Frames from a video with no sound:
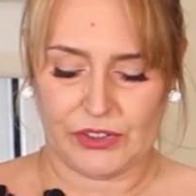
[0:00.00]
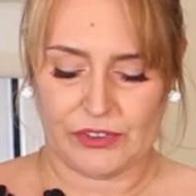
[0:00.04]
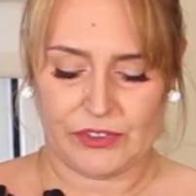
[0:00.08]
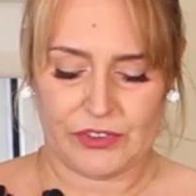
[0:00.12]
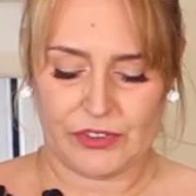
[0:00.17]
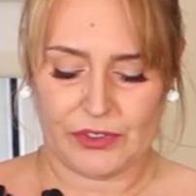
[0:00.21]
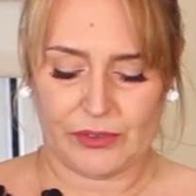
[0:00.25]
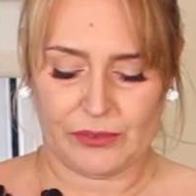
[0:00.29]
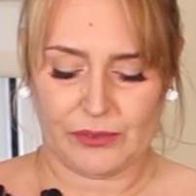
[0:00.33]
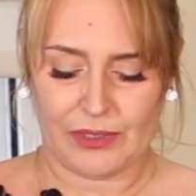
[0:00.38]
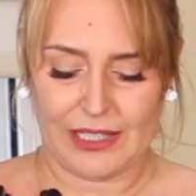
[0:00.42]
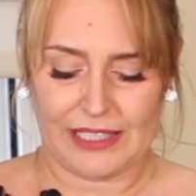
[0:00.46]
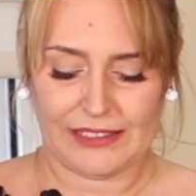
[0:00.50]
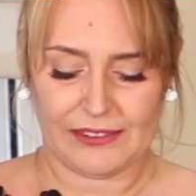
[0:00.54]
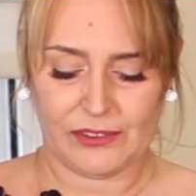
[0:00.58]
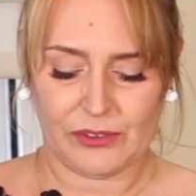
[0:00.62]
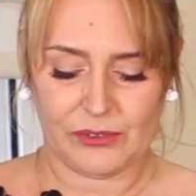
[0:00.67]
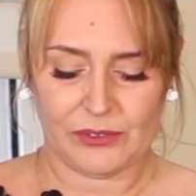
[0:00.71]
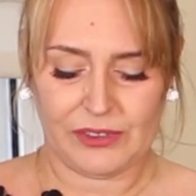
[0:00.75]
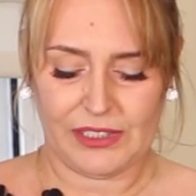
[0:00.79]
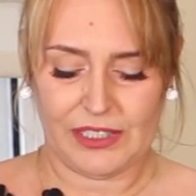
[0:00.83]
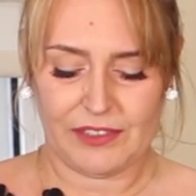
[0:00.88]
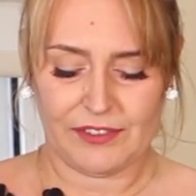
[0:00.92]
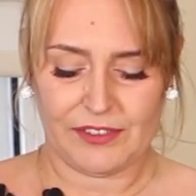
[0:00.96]
so I
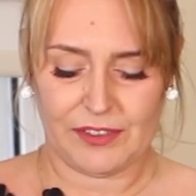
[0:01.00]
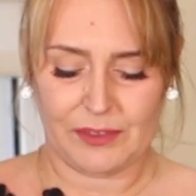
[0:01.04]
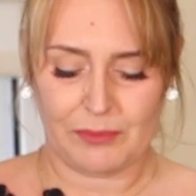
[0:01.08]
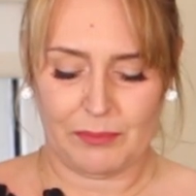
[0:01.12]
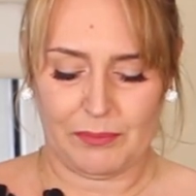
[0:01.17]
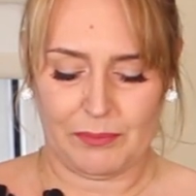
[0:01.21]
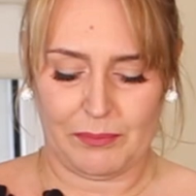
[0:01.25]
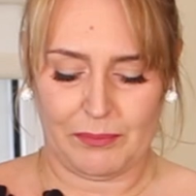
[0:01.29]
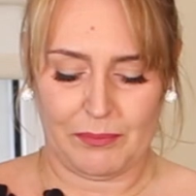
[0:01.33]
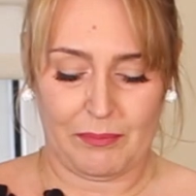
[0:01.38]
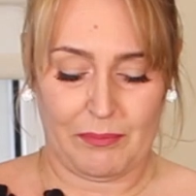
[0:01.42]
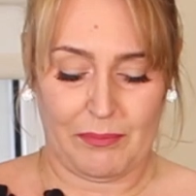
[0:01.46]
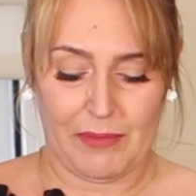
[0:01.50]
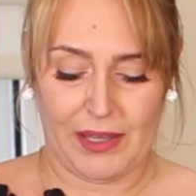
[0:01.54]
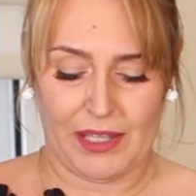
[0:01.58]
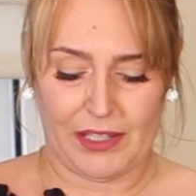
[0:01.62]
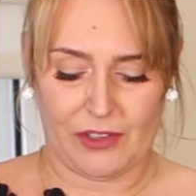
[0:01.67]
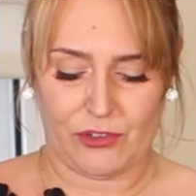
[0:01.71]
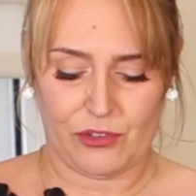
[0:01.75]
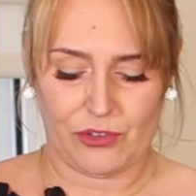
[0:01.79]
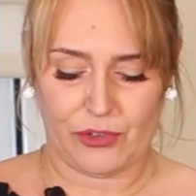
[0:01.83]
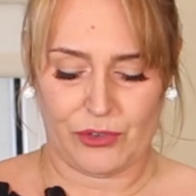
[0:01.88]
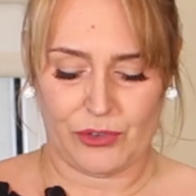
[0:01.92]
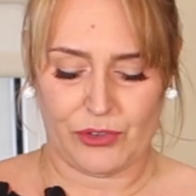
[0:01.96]
don't even
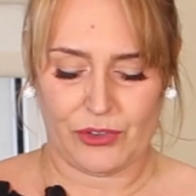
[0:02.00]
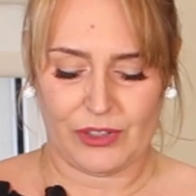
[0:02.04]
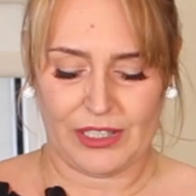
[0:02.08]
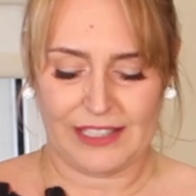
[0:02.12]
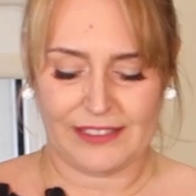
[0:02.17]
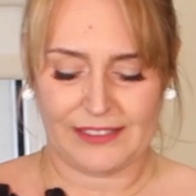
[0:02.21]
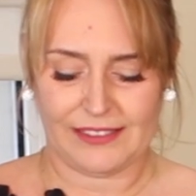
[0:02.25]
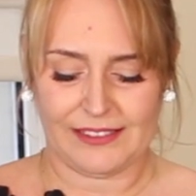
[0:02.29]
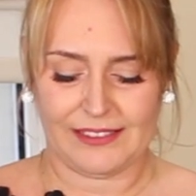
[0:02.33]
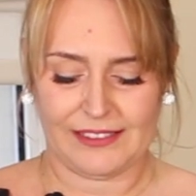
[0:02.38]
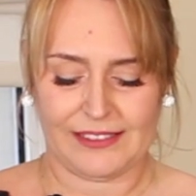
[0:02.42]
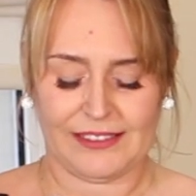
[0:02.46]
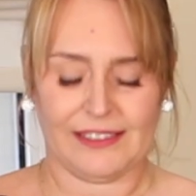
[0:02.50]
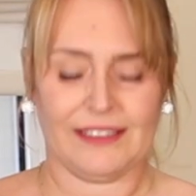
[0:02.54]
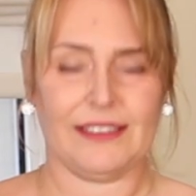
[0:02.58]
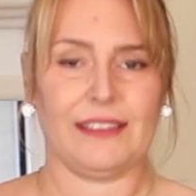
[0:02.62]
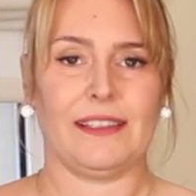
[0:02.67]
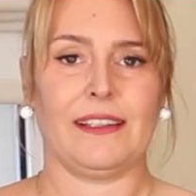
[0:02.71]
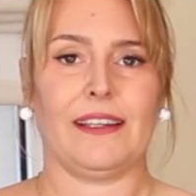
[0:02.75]
measure, and